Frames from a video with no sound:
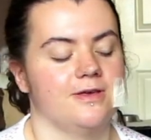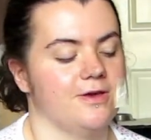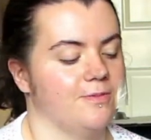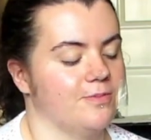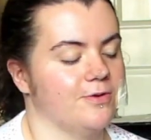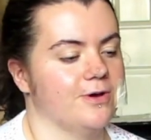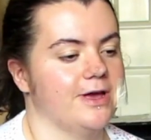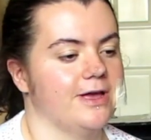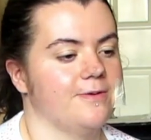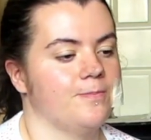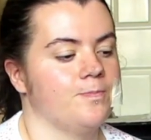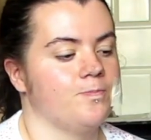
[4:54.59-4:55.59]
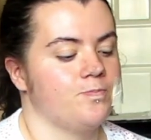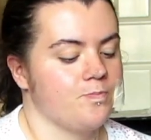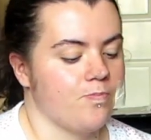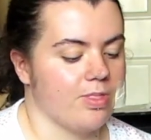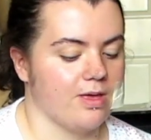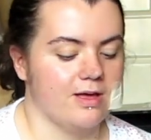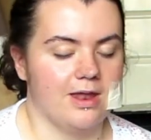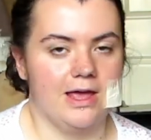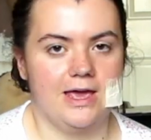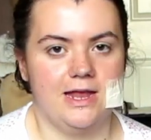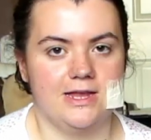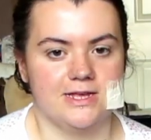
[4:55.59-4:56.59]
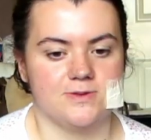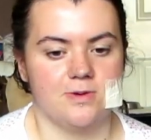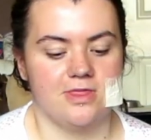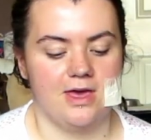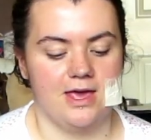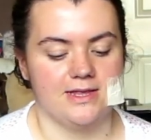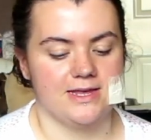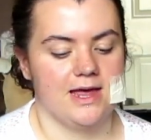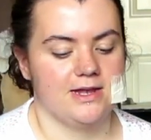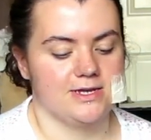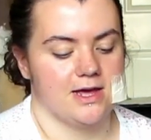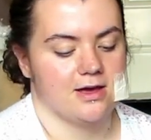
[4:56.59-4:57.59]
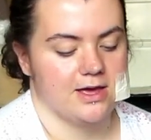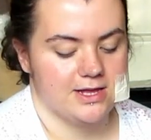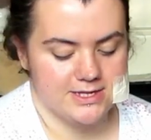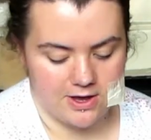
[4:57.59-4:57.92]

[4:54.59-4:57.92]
Good boy. like he does with his hand target.